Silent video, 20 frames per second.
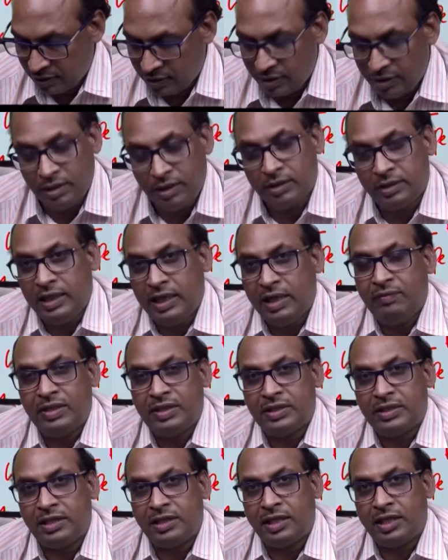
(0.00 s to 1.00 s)
the
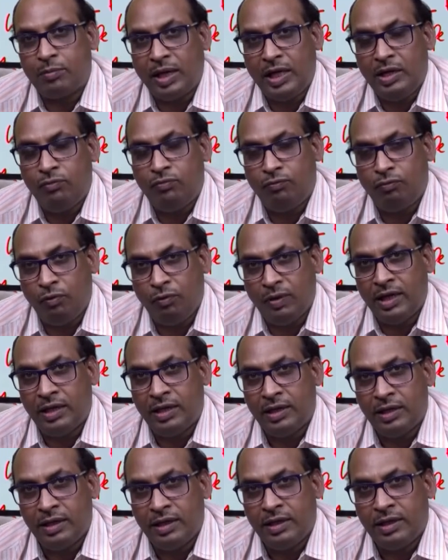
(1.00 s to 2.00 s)
aviation turbine fuel,
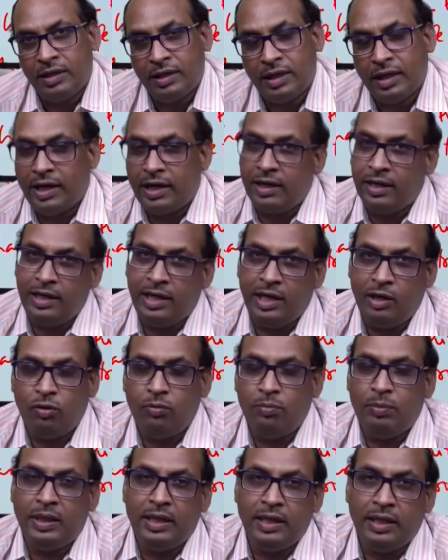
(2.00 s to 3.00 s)
and it
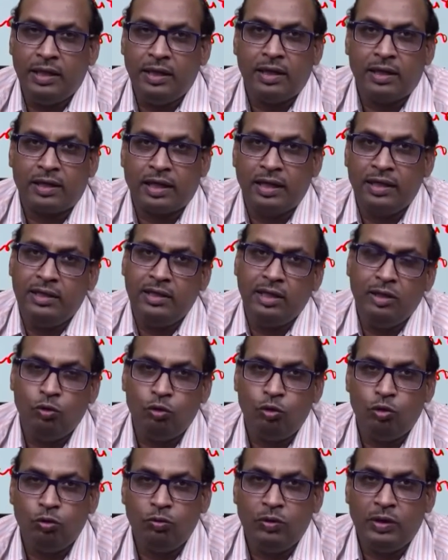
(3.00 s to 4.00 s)
will be
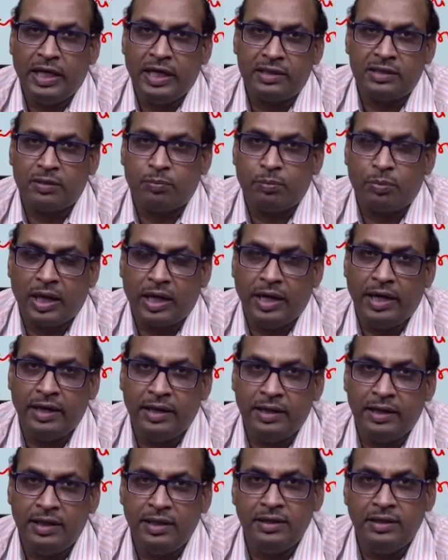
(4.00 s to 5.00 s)
continue to get
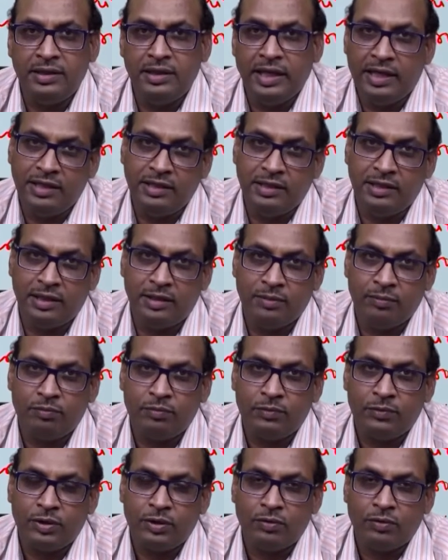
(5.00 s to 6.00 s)
supplied in the engine
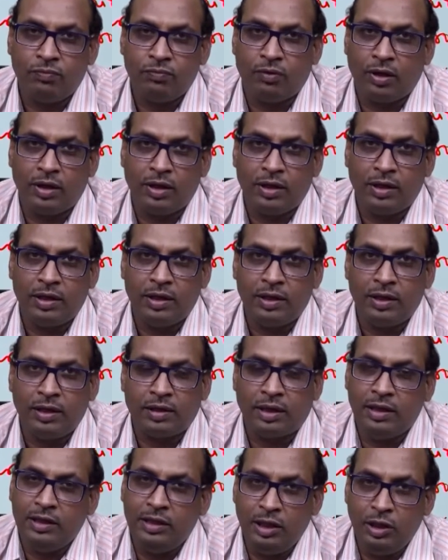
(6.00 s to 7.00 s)
for
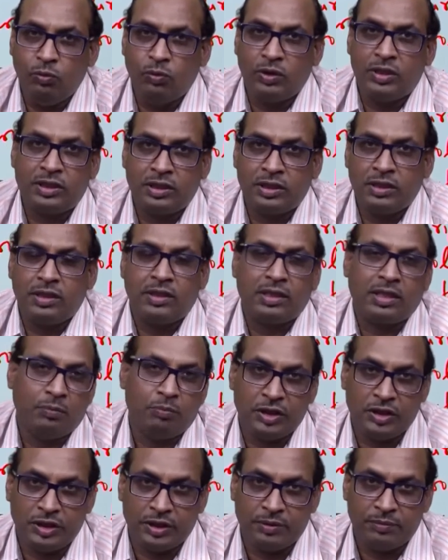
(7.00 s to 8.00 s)
continuous
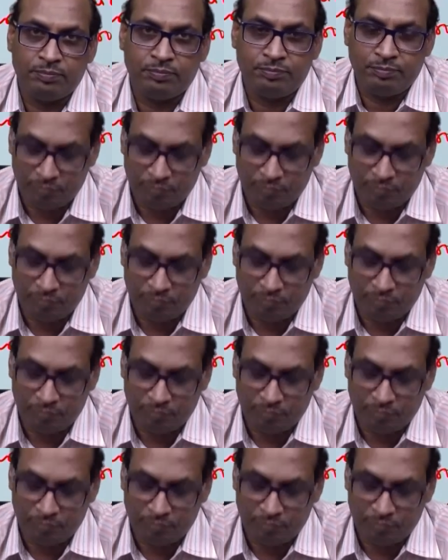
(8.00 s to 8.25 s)
combustion.